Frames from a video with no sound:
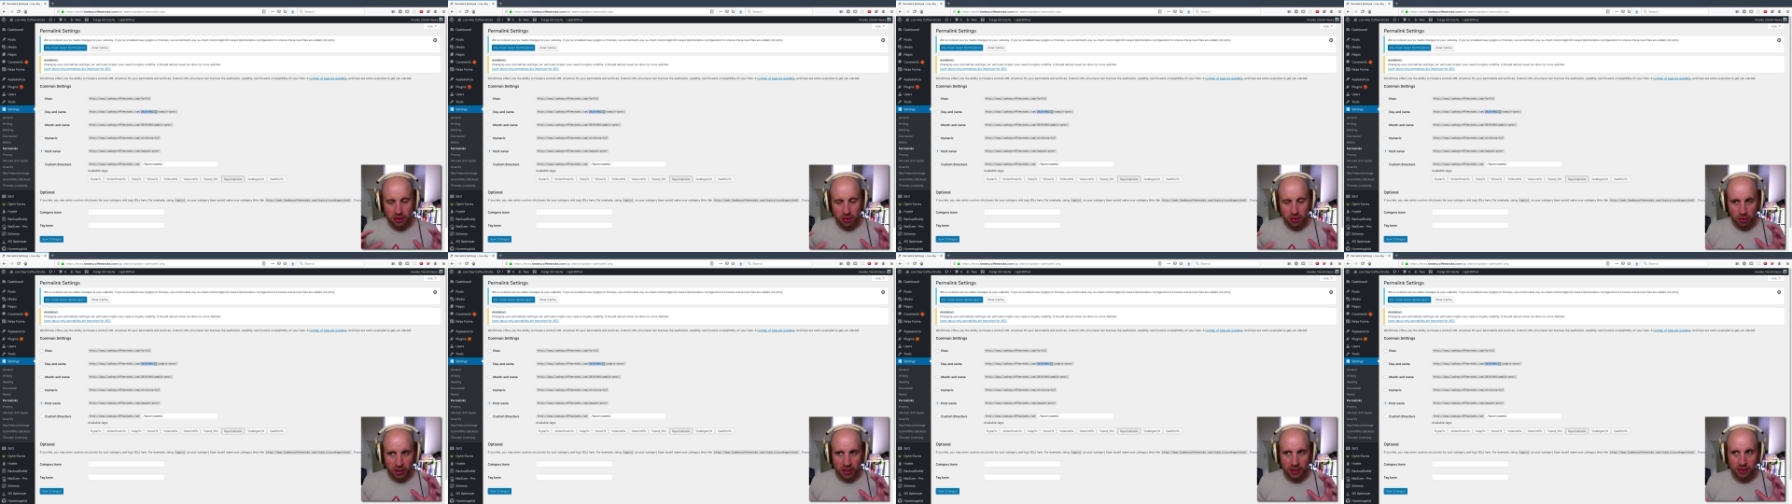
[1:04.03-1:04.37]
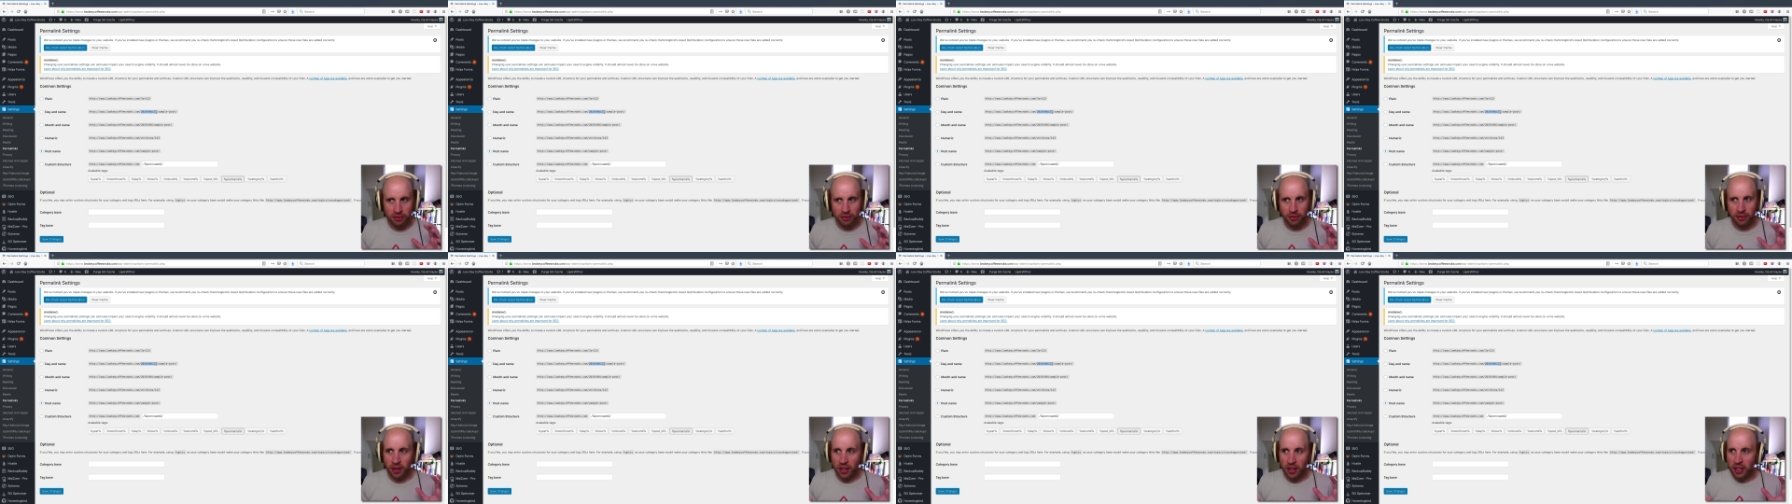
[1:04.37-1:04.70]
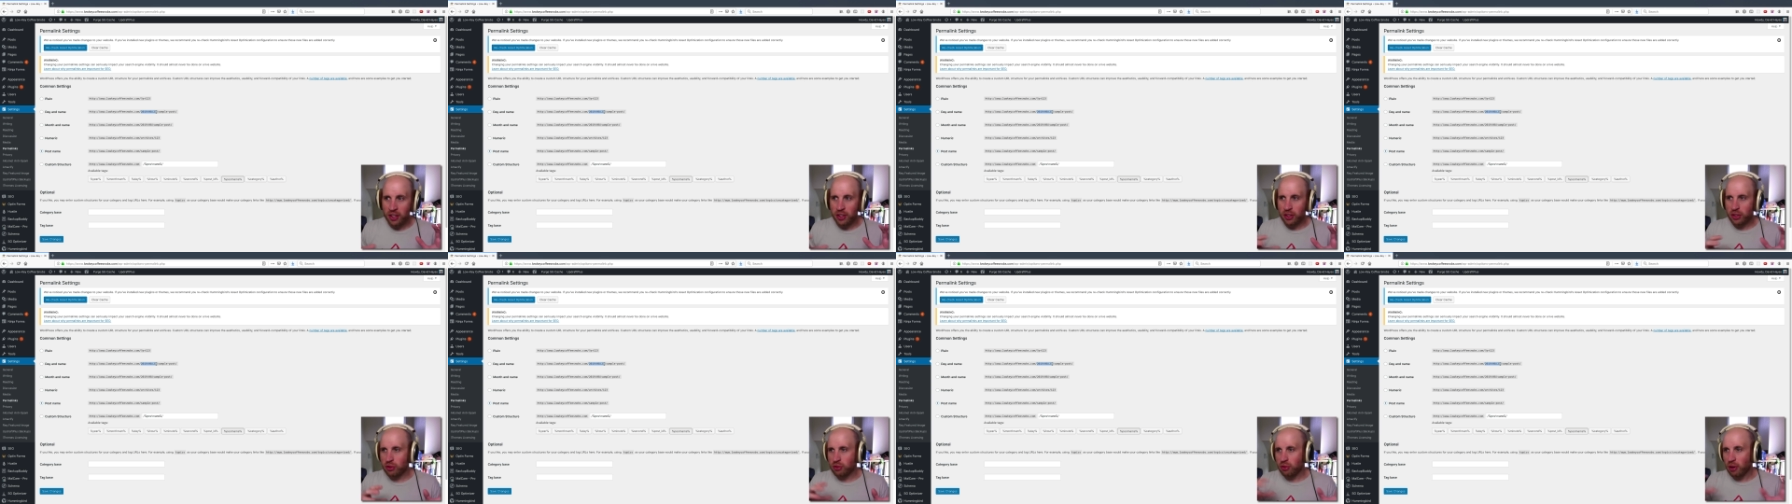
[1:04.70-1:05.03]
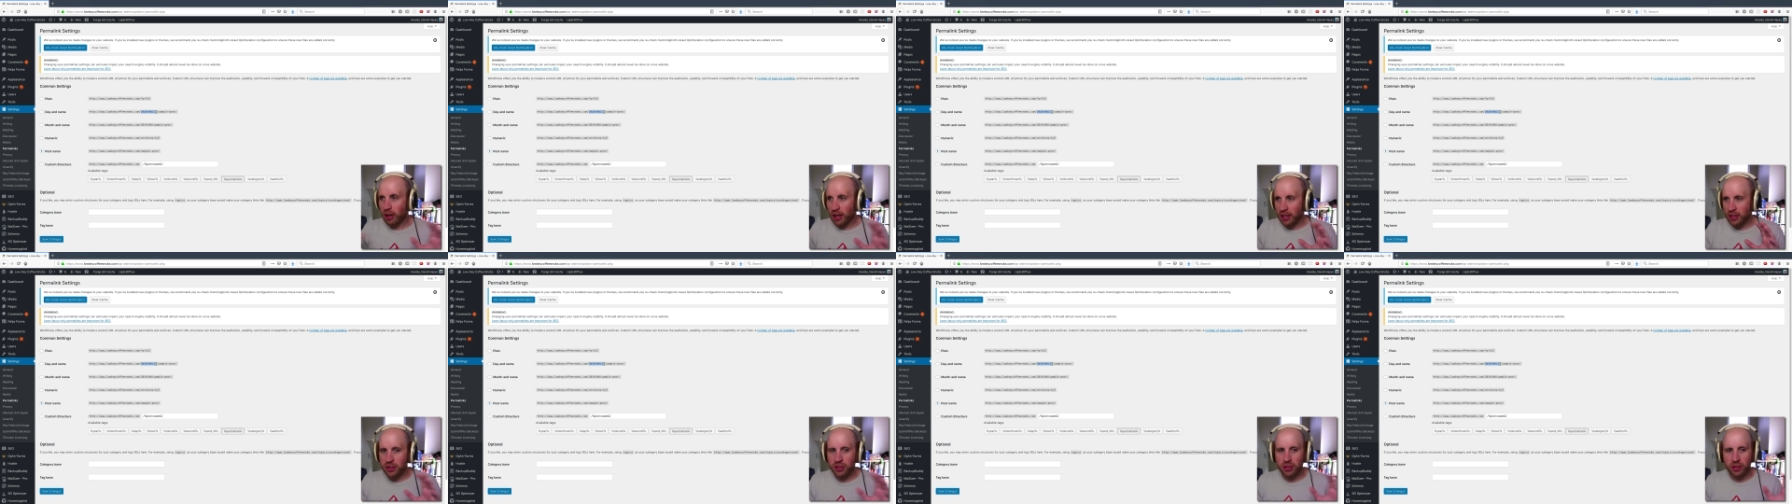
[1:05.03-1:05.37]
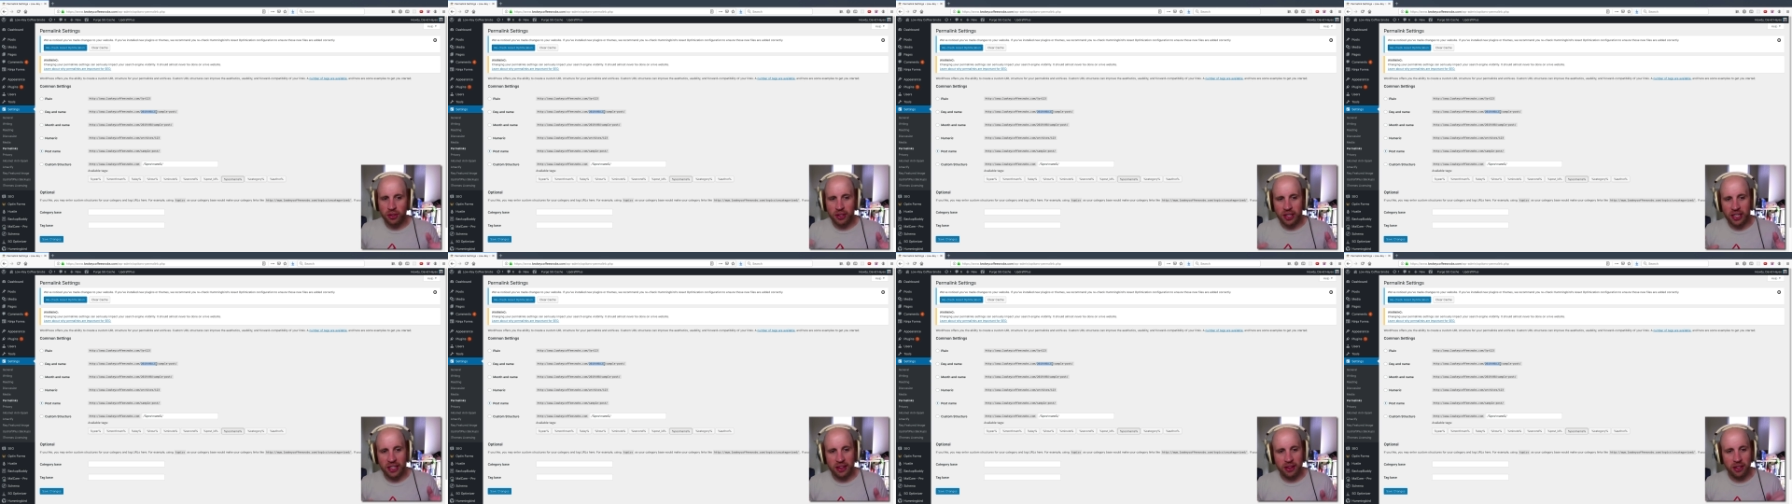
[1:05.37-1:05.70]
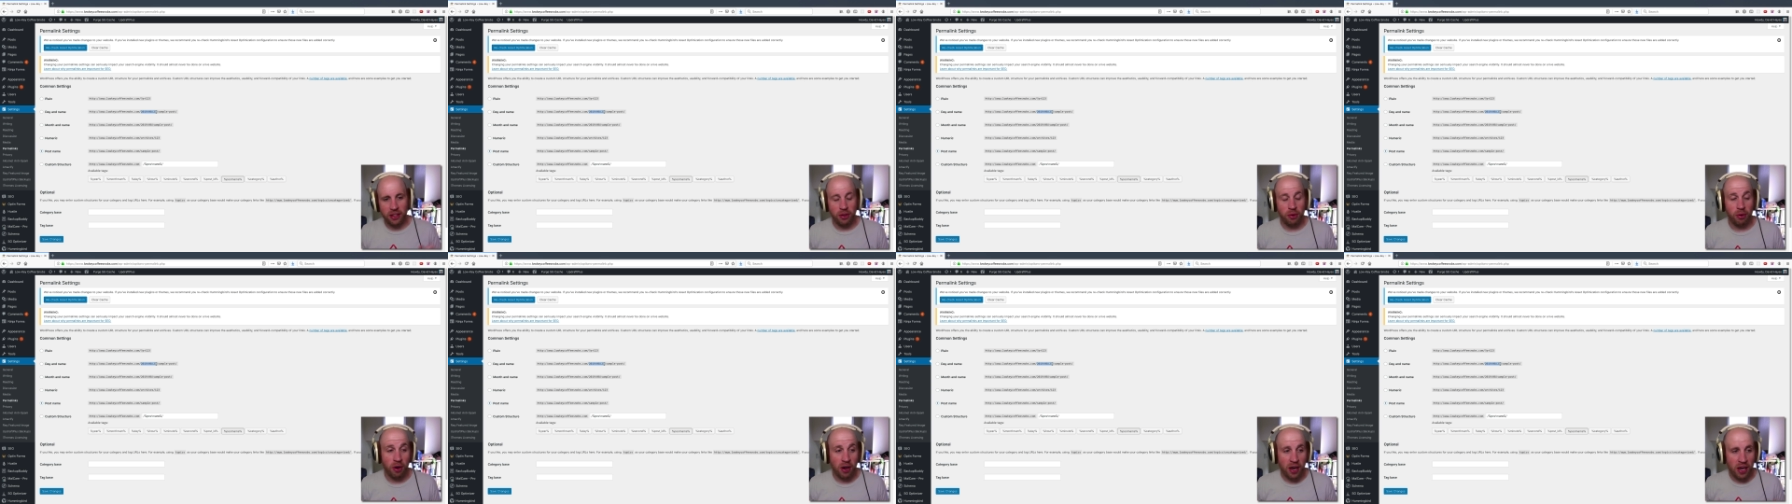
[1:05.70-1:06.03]
sort of structure in the
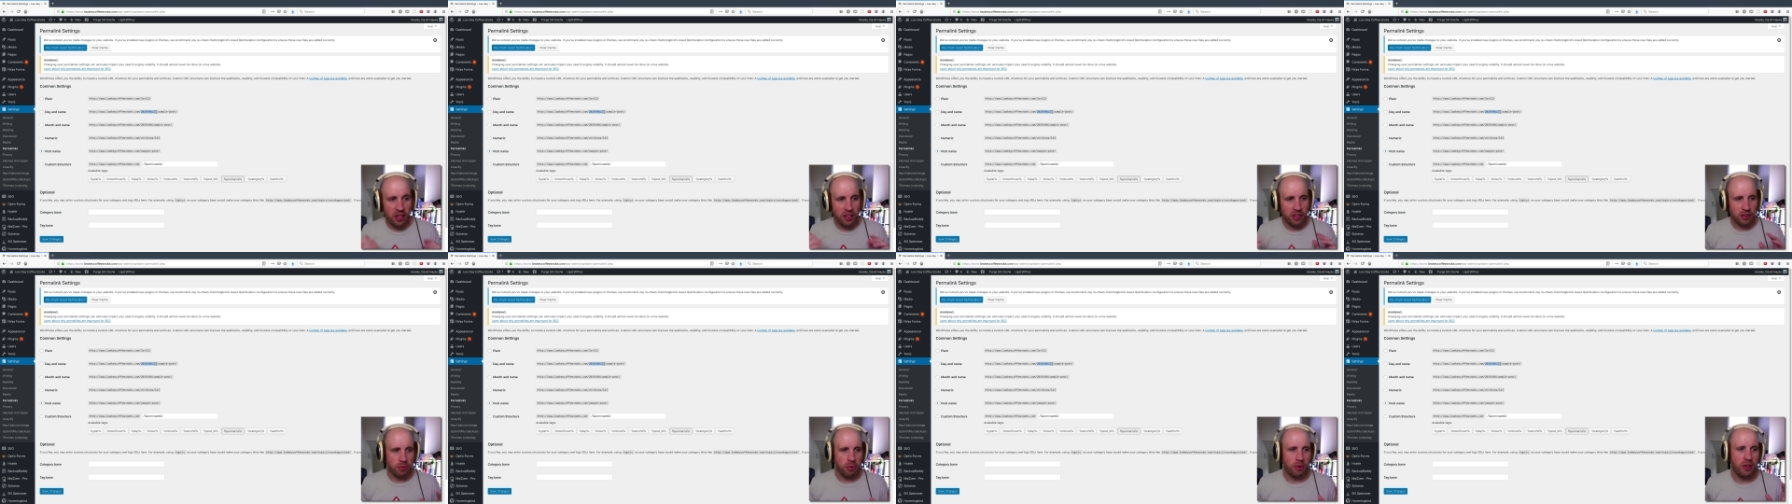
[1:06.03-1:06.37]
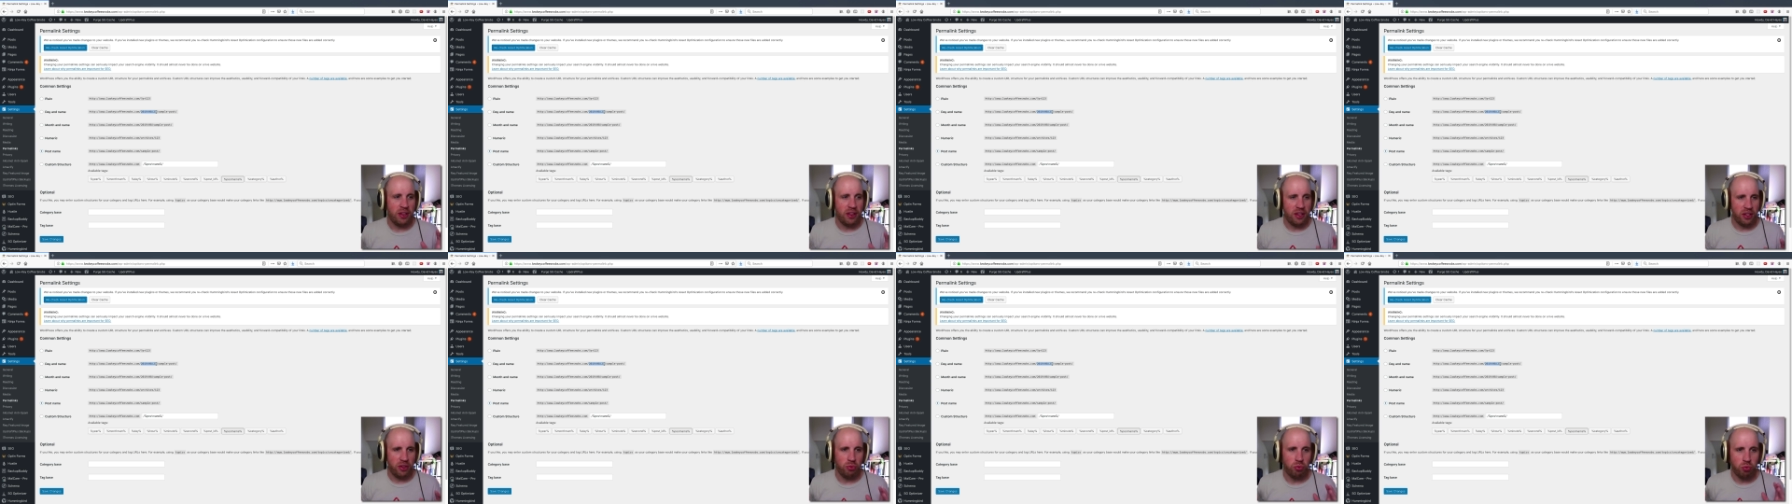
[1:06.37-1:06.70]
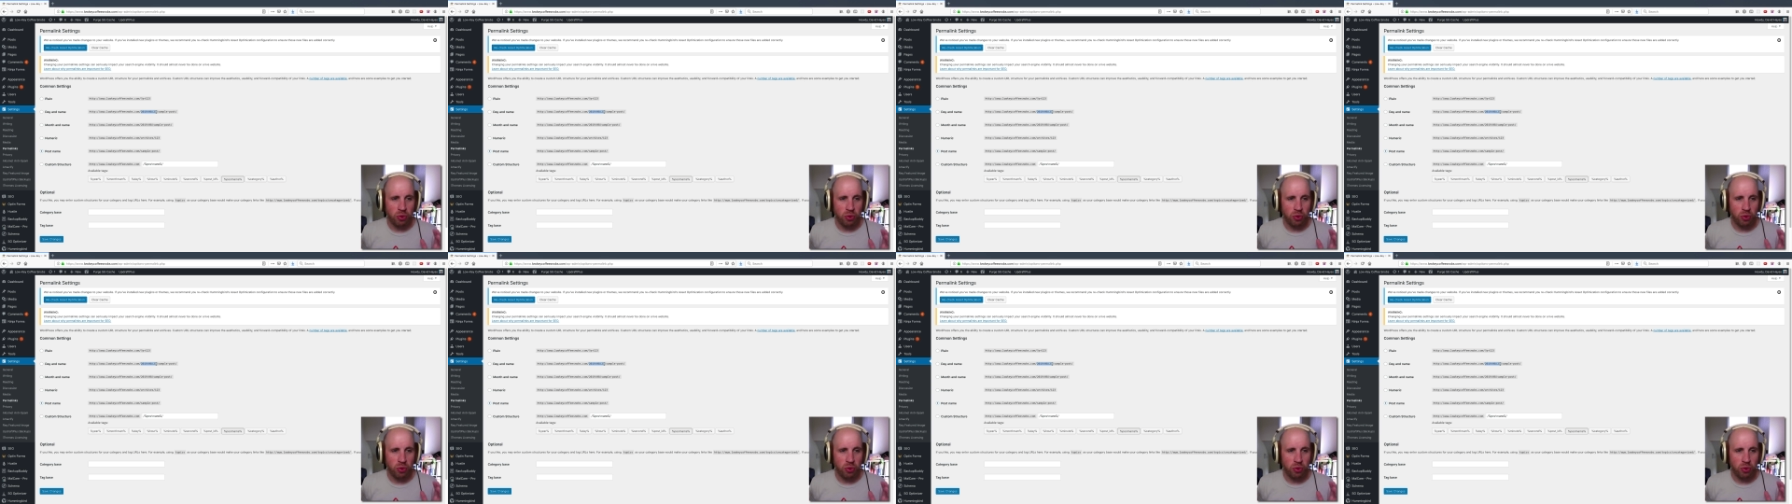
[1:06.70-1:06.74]
URL is one of the